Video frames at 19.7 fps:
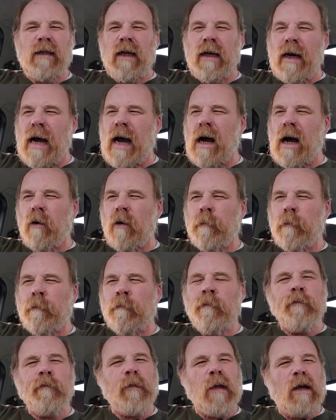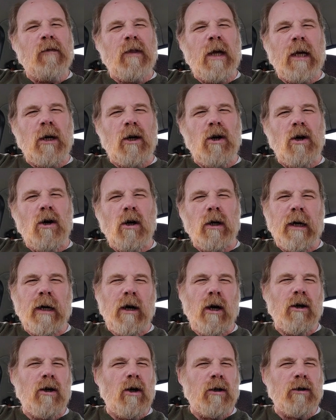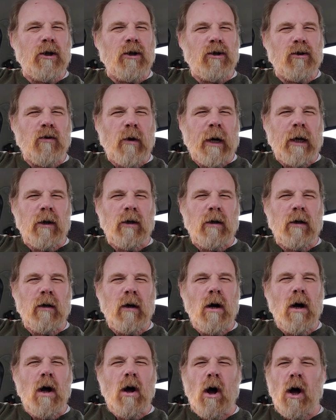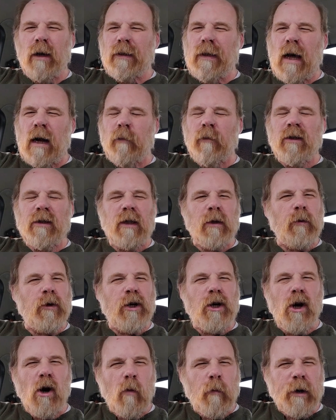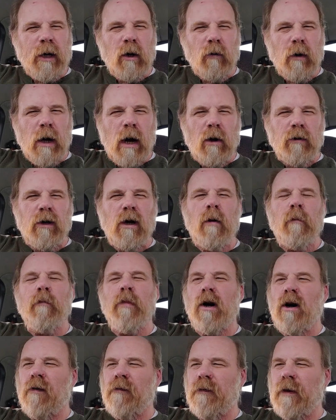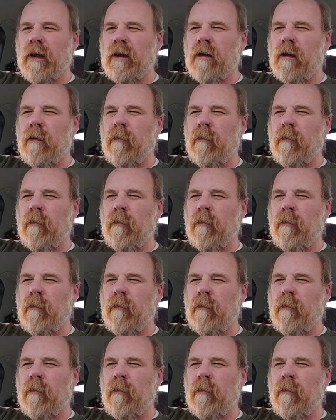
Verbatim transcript: And now they can hook and unhook the trailer autonomously with nobody around. Perfect.